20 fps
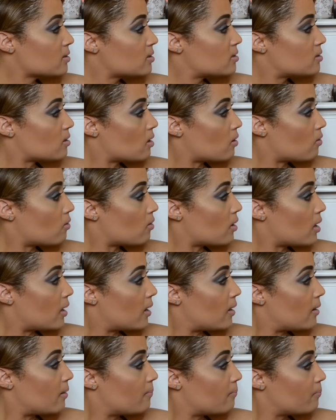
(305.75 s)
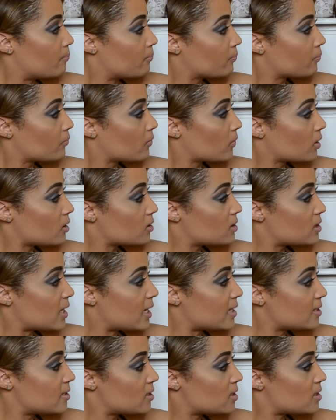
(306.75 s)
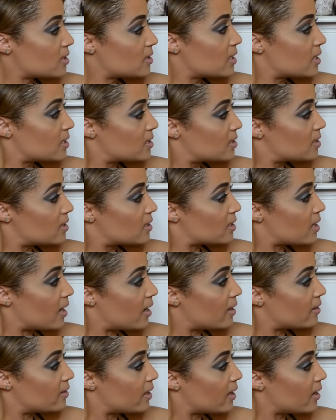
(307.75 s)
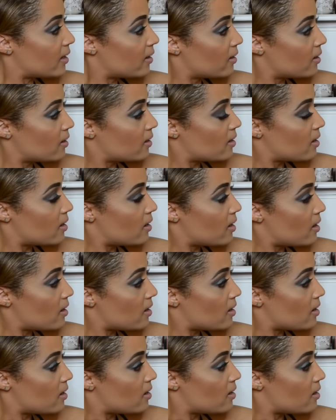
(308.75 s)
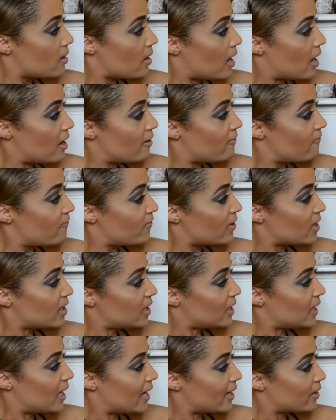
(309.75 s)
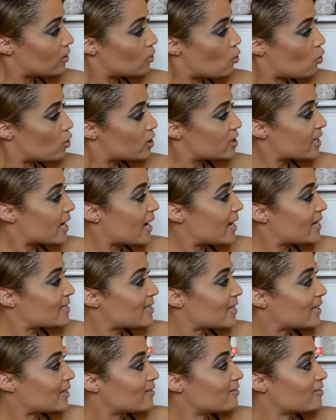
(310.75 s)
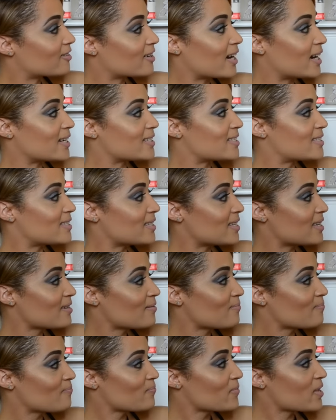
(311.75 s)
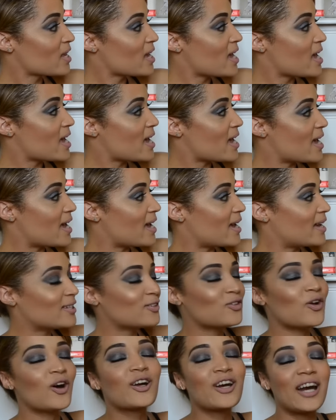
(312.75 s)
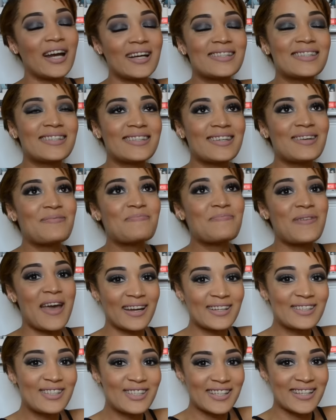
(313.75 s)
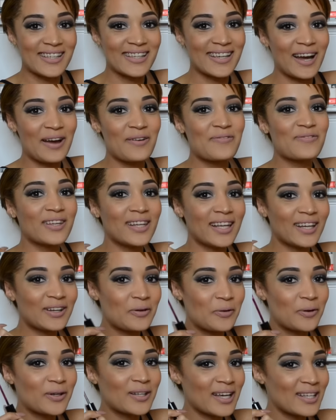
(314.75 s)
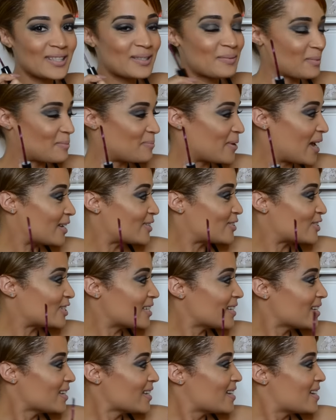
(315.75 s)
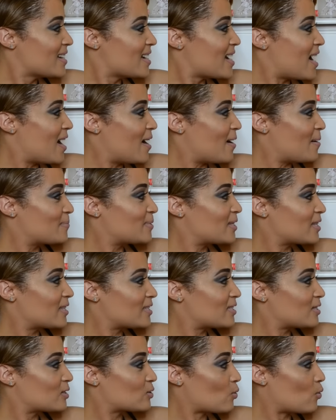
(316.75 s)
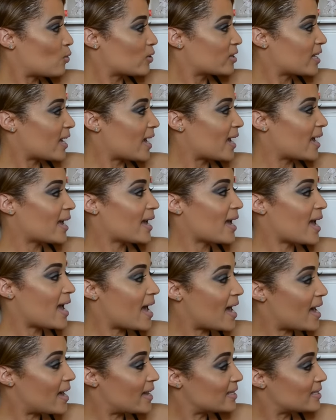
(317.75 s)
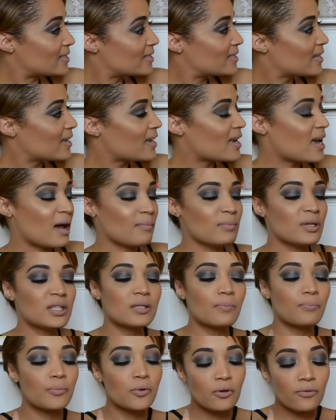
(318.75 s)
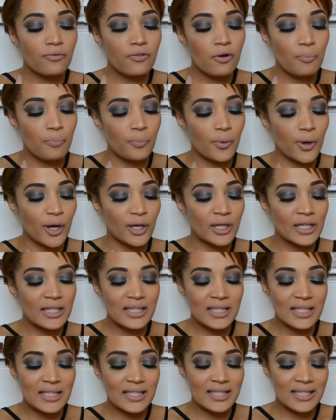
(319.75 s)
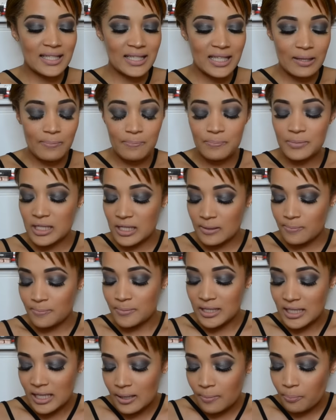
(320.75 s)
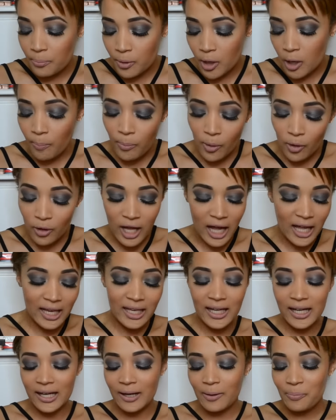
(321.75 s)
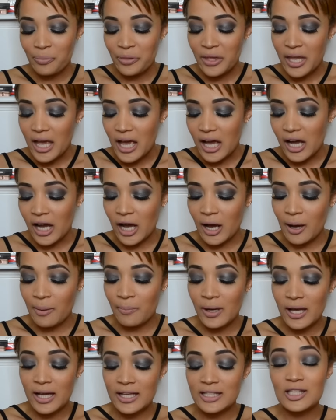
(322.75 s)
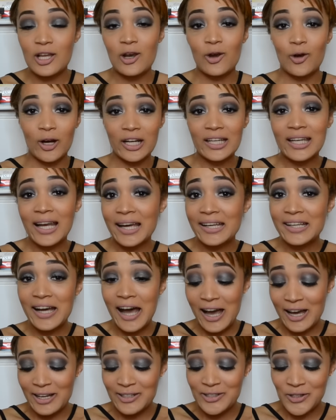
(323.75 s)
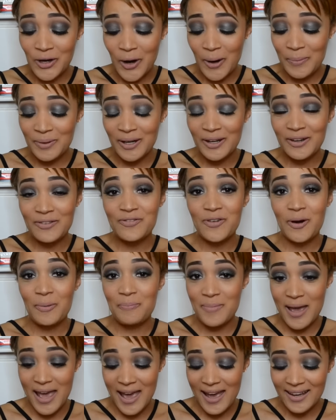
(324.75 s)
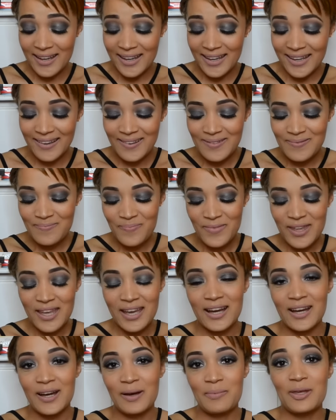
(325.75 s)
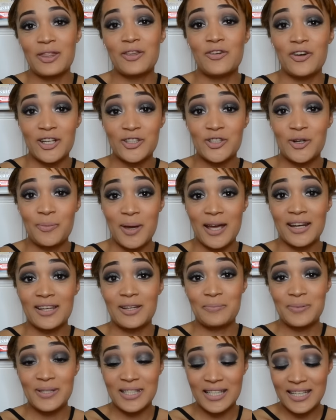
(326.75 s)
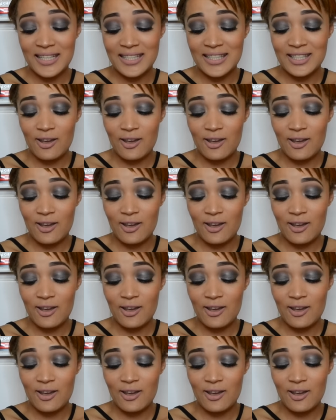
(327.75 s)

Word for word: So, um, it's nice to just test it here and there. I feel like Kourt K is a little crusty and not crusty, patchy. I feel like Kourt K is a bit patchy. Um, so this is Kourt K and I mean it's a beautiful burgundy, deep, deep, deep purple color. Um, it's a lot like High Drama from MAC um, in the Retro Matte lipstick.